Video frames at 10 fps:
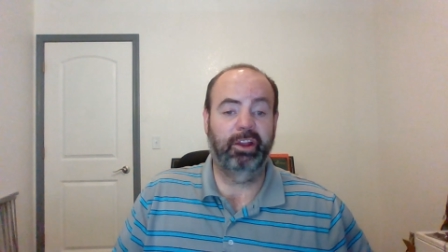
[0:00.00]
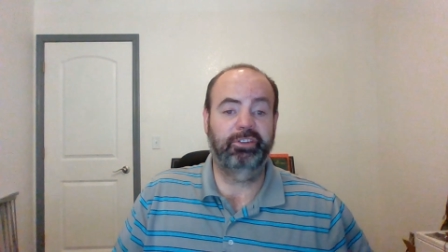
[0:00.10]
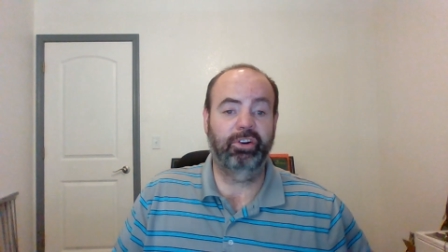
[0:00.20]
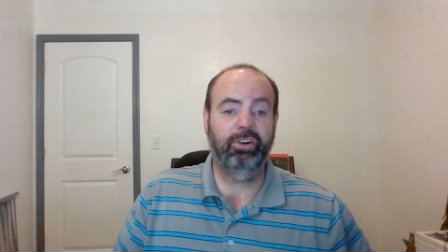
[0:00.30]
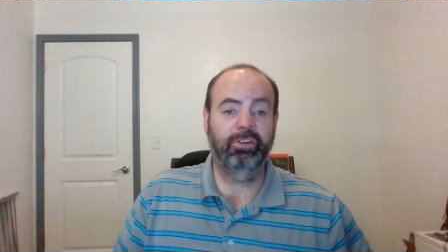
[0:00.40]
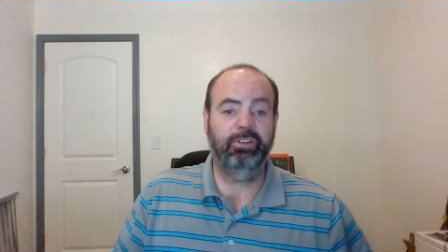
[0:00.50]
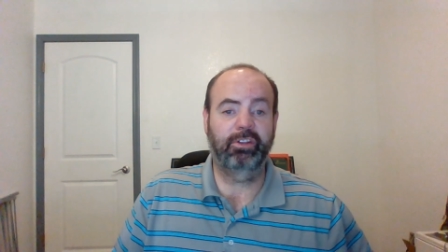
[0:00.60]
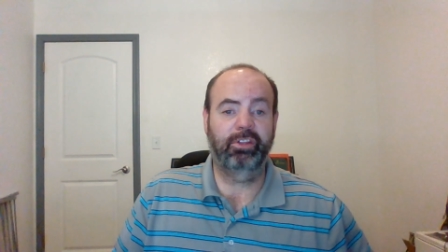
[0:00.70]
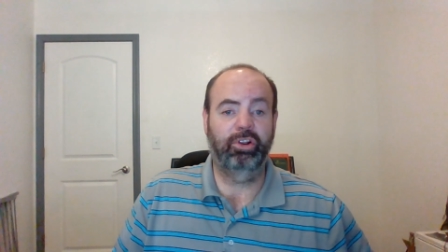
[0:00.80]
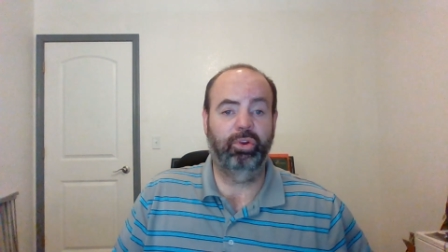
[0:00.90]
I turned to
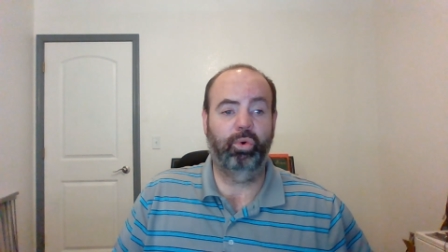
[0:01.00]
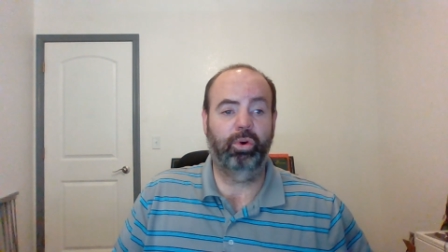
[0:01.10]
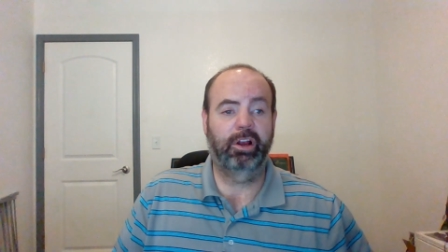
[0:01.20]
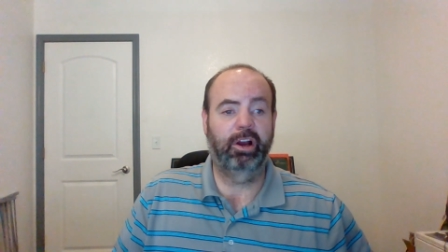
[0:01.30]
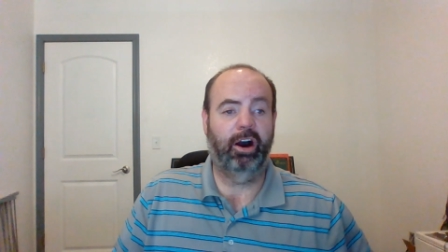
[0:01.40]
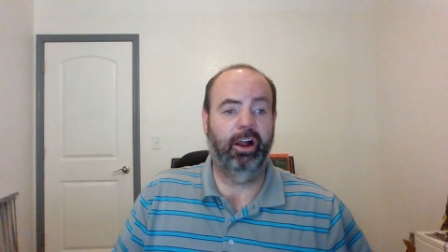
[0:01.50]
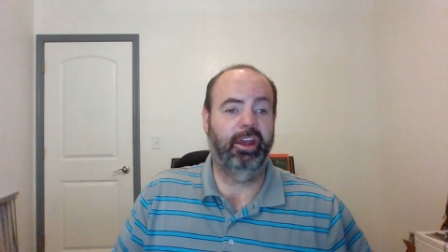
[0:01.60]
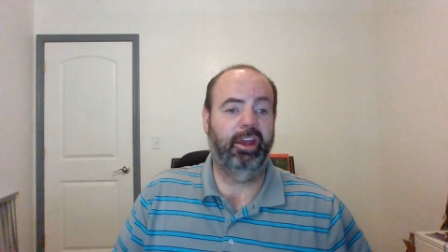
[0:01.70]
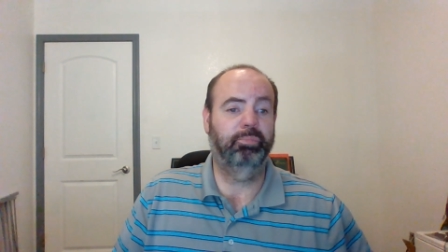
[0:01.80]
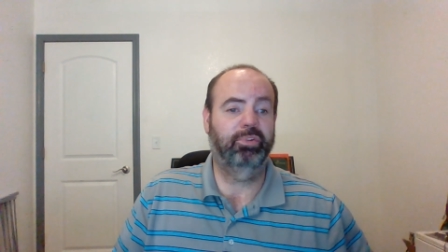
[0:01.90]
the Lord God
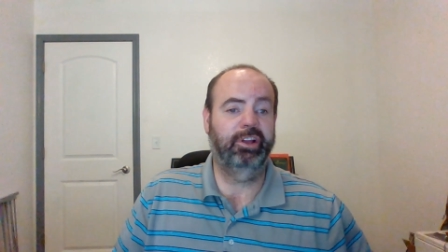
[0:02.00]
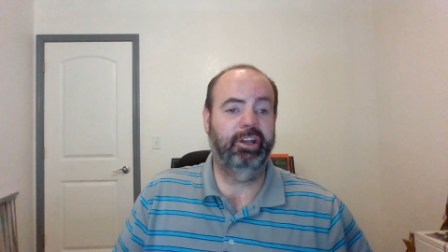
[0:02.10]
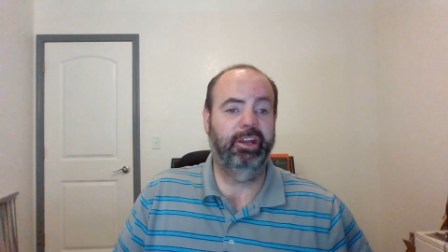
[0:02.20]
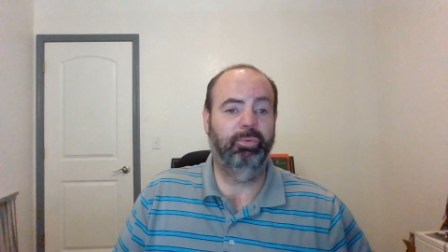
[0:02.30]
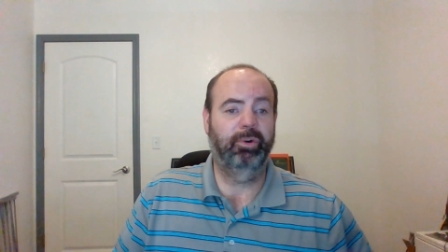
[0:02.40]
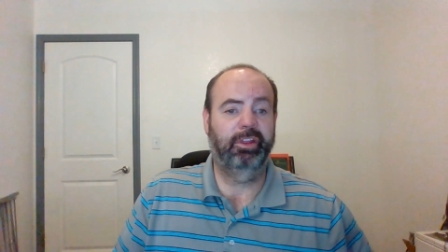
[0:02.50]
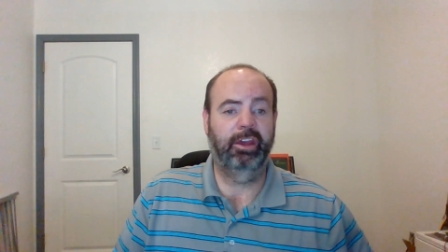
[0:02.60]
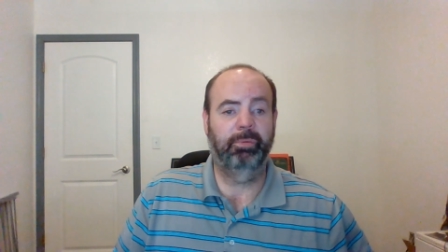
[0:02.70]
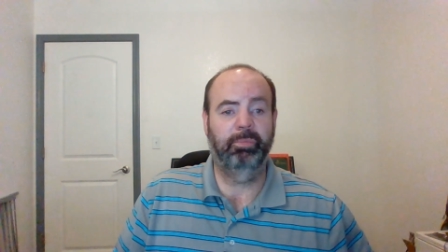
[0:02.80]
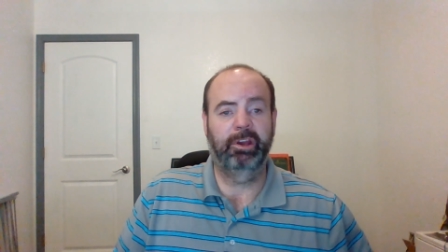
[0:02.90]
and pleaded with
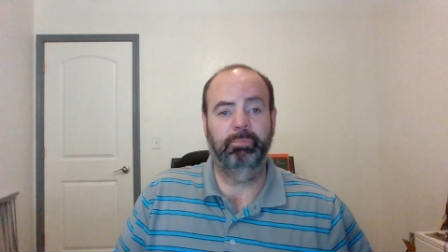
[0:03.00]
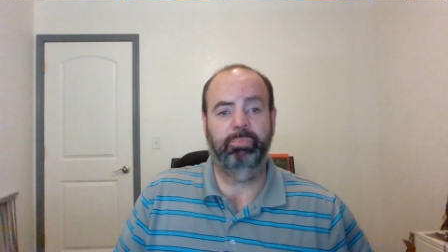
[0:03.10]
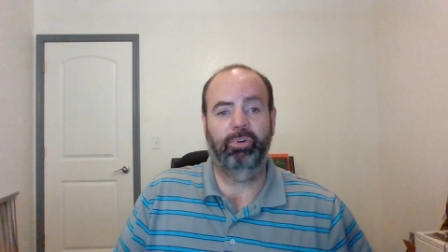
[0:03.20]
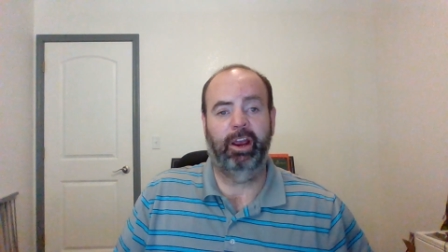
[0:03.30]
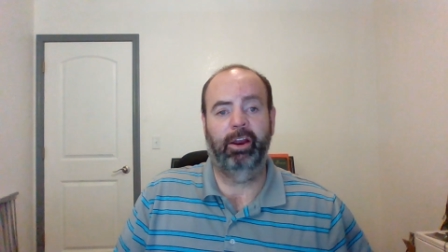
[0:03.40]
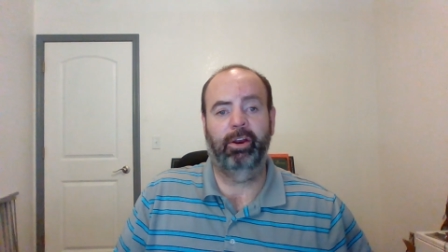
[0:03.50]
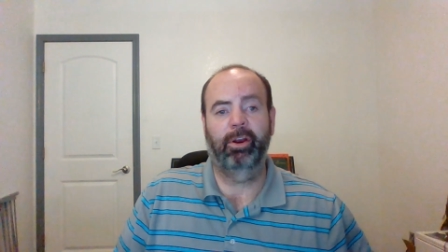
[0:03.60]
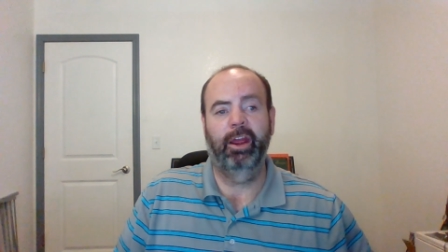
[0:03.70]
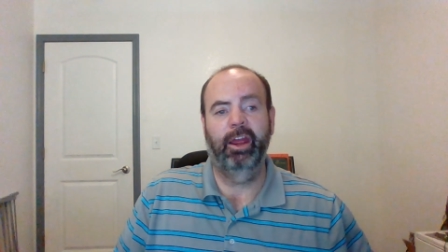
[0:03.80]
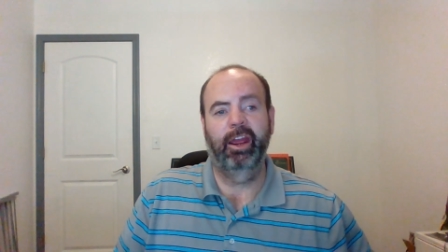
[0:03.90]
him in prayer
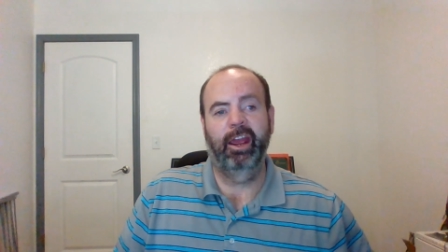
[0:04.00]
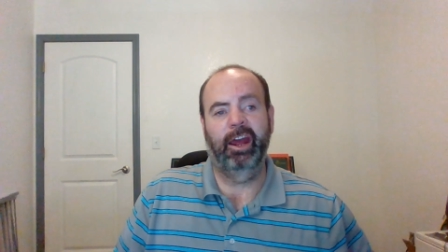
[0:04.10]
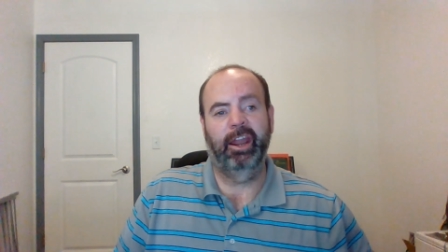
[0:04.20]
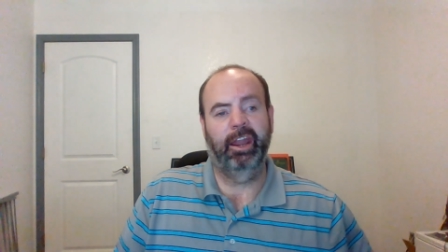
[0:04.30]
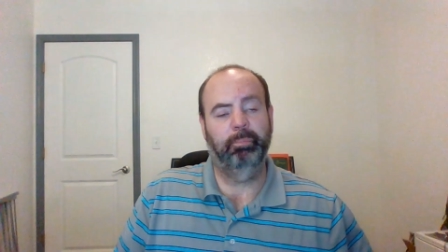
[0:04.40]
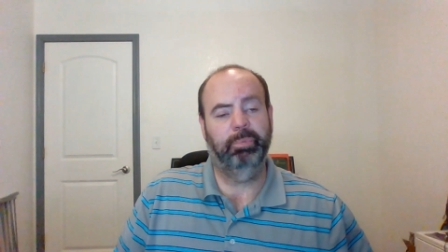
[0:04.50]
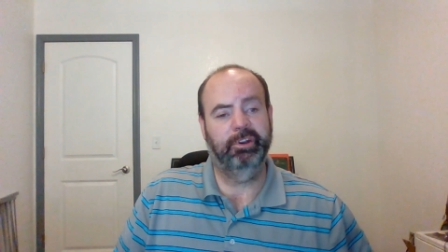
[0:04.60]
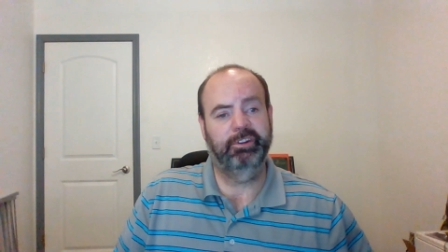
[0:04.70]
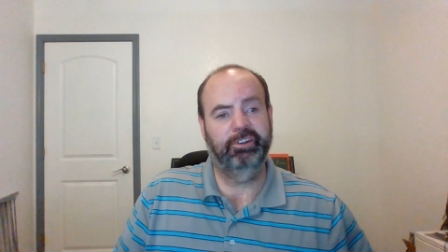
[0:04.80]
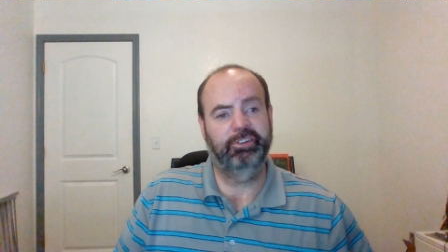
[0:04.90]
and in
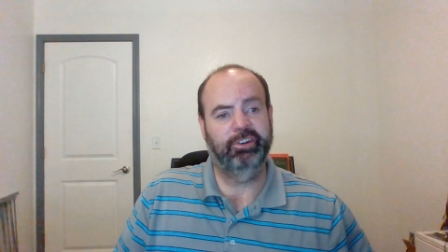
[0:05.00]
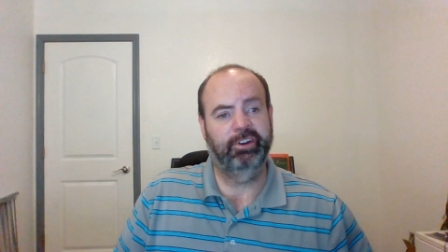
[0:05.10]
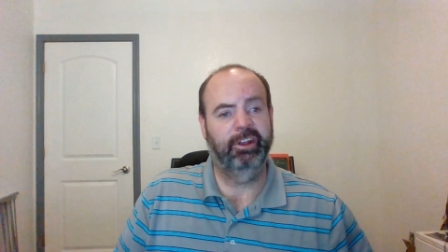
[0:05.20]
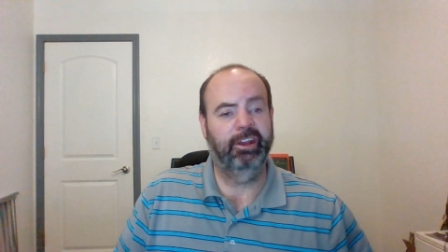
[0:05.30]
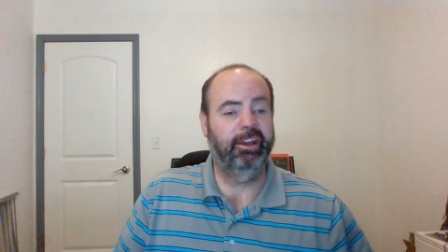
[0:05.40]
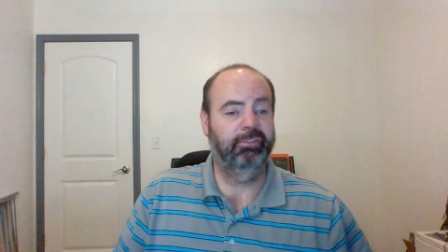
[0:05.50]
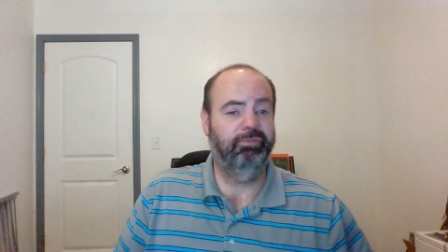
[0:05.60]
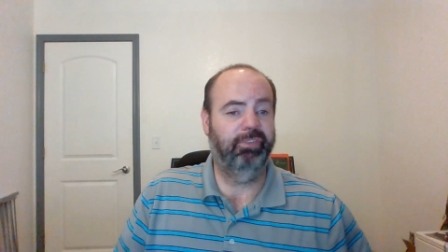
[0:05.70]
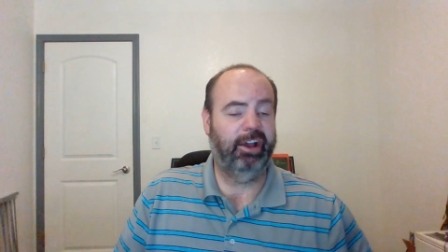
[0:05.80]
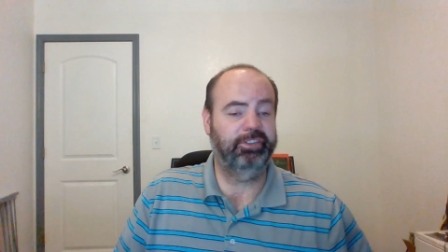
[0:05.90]
petition, in
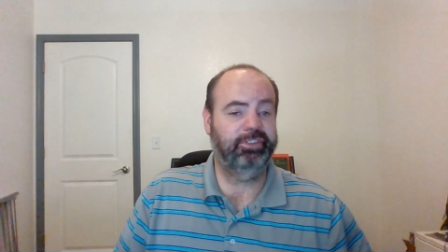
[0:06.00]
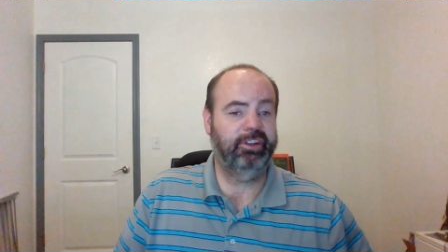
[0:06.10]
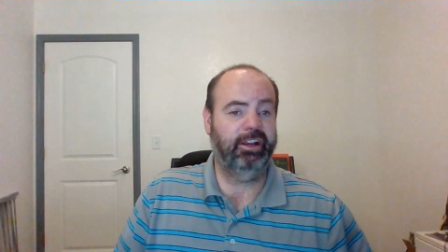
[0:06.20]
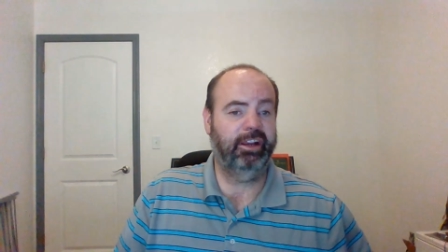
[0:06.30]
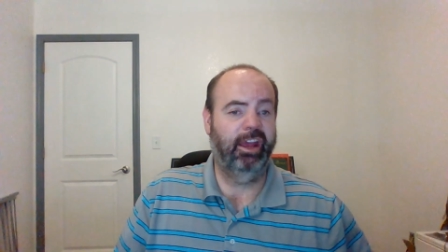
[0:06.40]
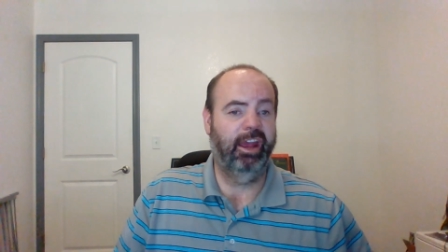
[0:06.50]
fasting,